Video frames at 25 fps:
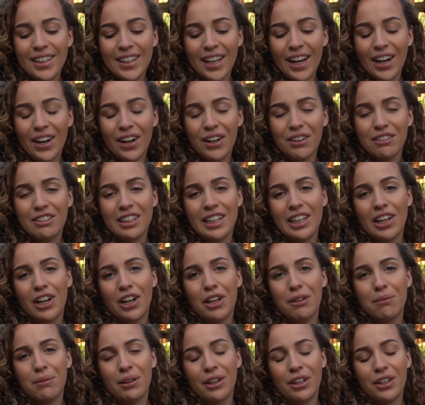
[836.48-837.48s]
yeah, I really
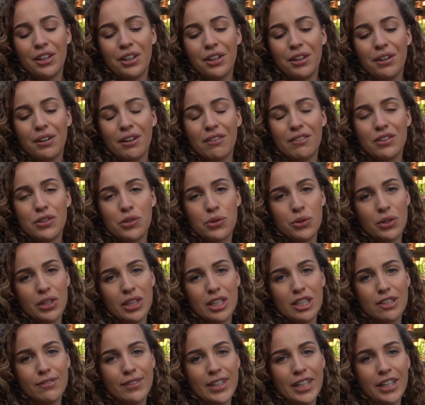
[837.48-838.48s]
hope that you have
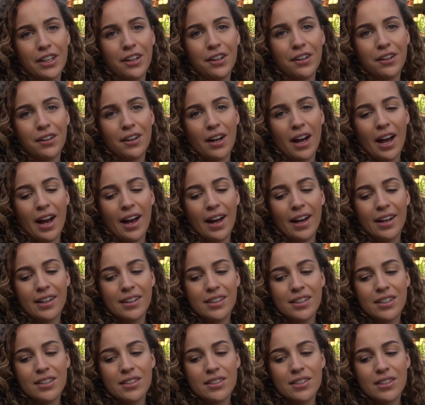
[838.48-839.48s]
enjoyed this video,
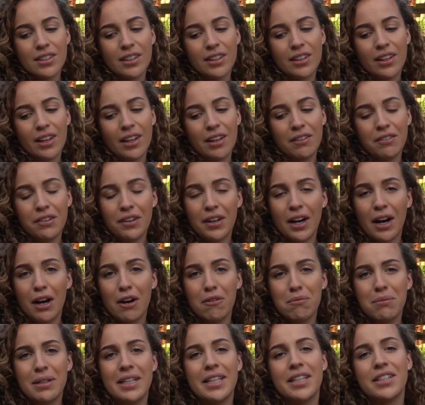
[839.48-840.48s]
and if you
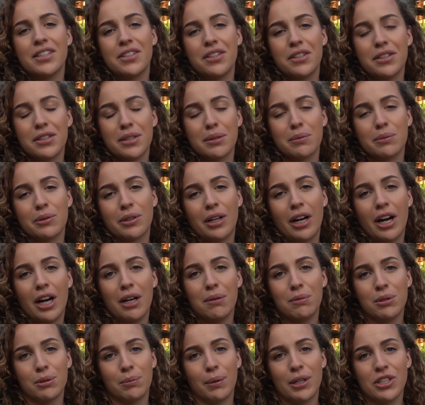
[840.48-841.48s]
have, please do
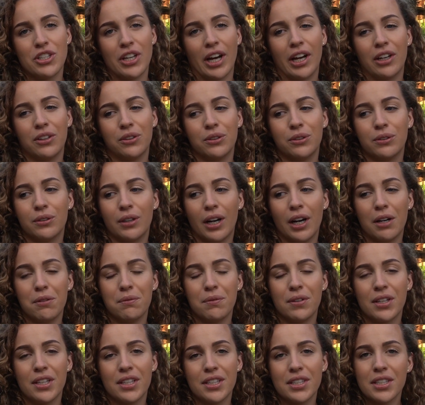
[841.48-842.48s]
subscribe to my channel.
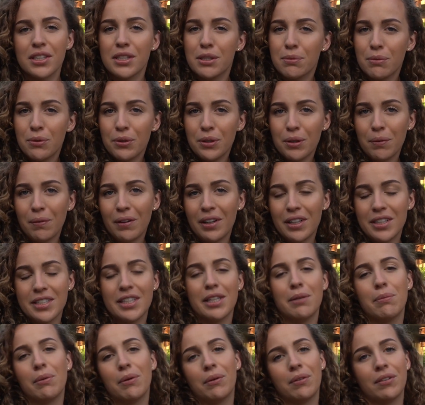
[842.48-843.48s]
It's a small
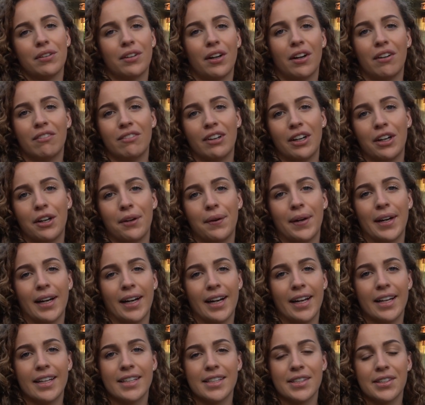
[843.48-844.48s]
community, but we're growing very
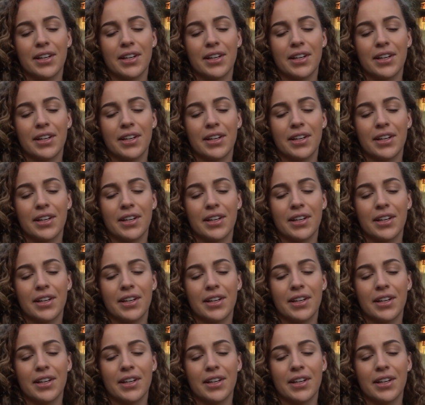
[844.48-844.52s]
quickly.